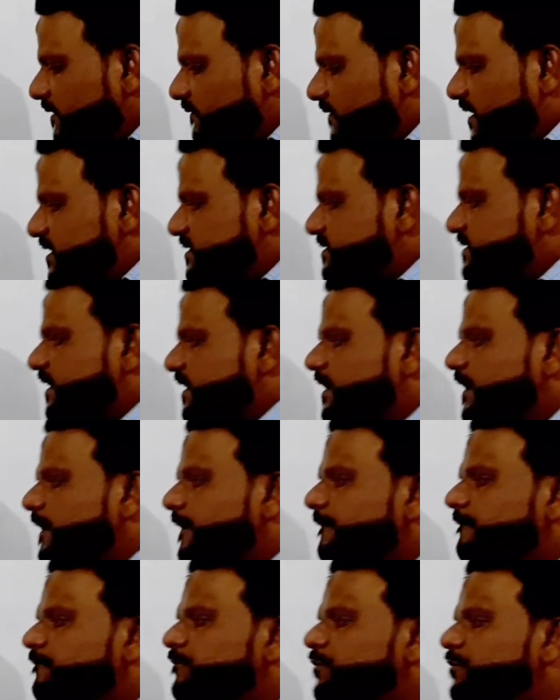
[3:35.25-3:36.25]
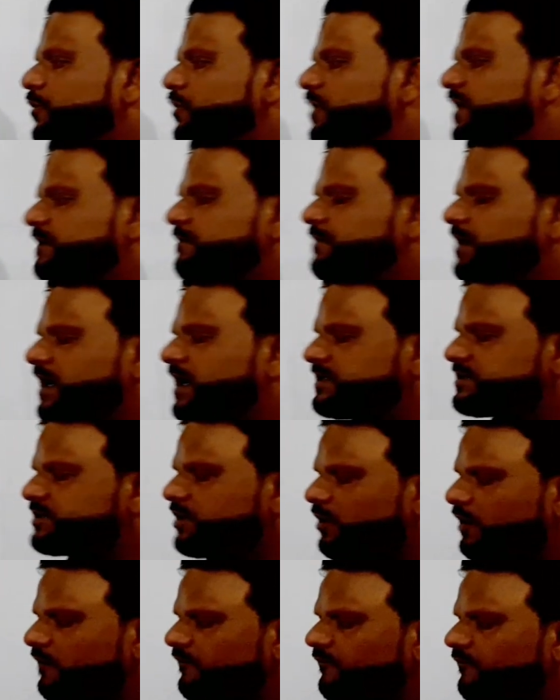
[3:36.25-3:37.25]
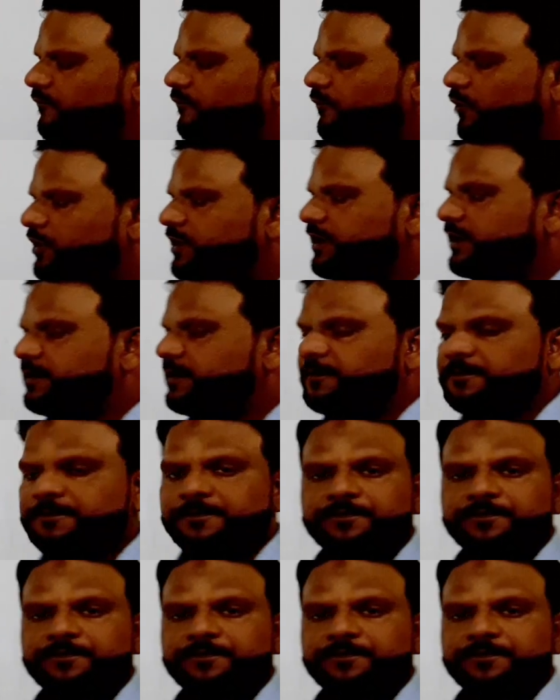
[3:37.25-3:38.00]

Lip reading: That is the molar mass of water.